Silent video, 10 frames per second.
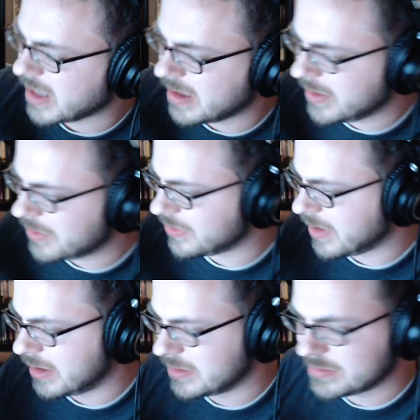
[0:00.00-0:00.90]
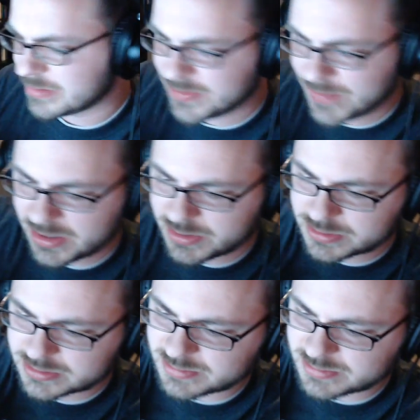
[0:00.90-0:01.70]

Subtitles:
the other side. So very cool.